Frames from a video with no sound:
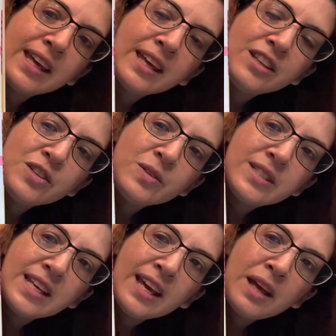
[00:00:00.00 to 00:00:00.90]
Do you
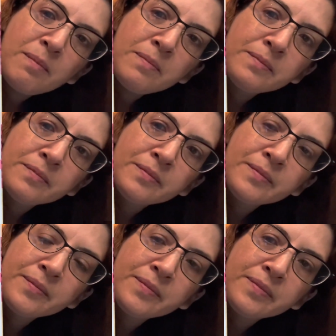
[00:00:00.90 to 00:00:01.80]
see him?
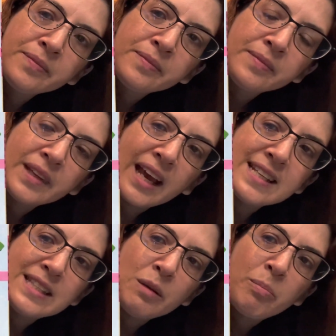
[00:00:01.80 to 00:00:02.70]
I
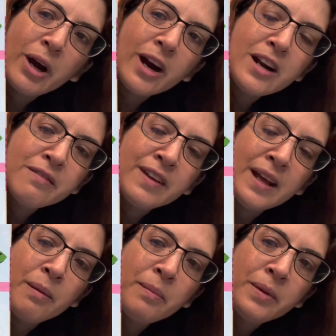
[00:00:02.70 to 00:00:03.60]
see part of
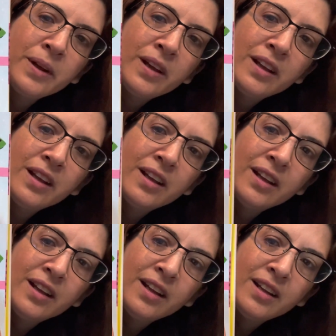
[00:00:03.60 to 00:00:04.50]
him.
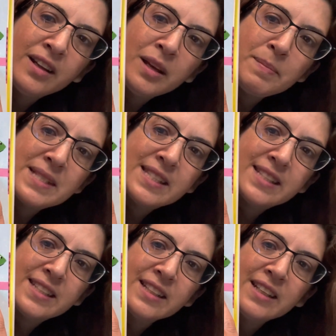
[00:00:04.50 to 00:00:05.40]
Psst.